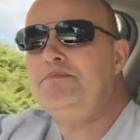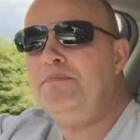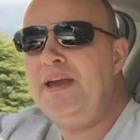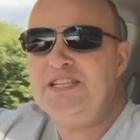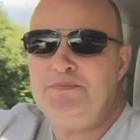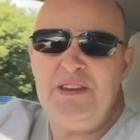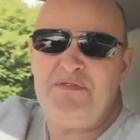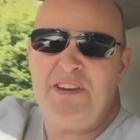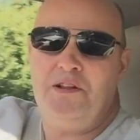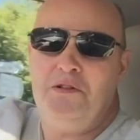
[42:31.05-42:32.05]
makes me
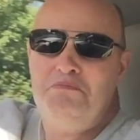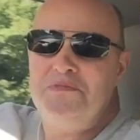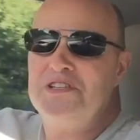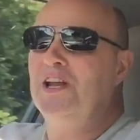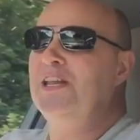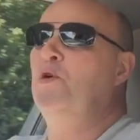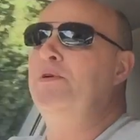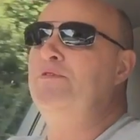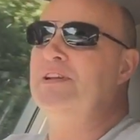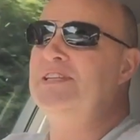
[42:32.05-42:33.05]
feel slightly warm
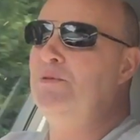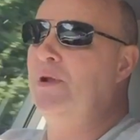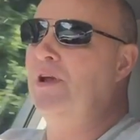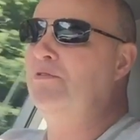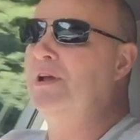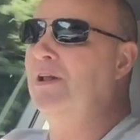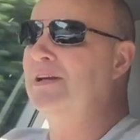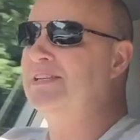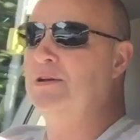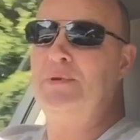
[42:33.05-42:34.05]
and fuzzy when I
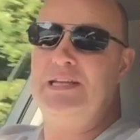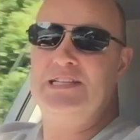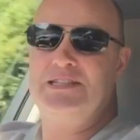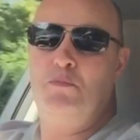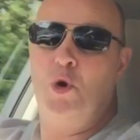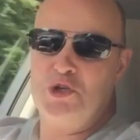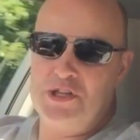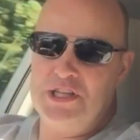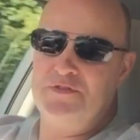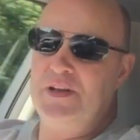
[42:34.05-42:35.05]
realise somebody has
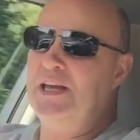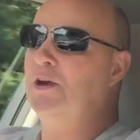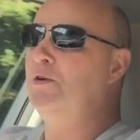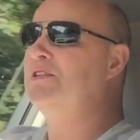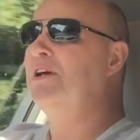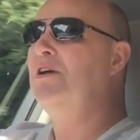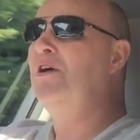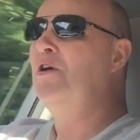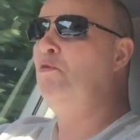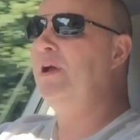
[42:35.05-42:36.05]
watched these videos,
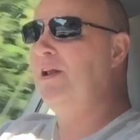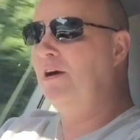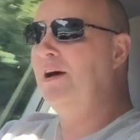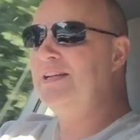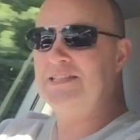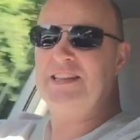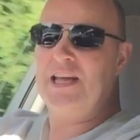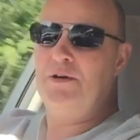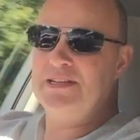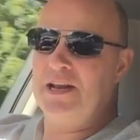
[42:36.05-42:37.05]
realised that
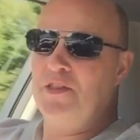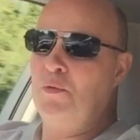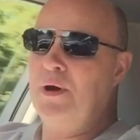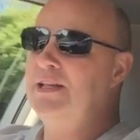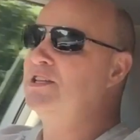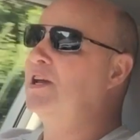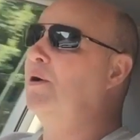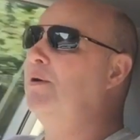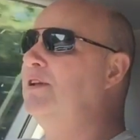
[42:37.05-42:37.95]
there is another way to go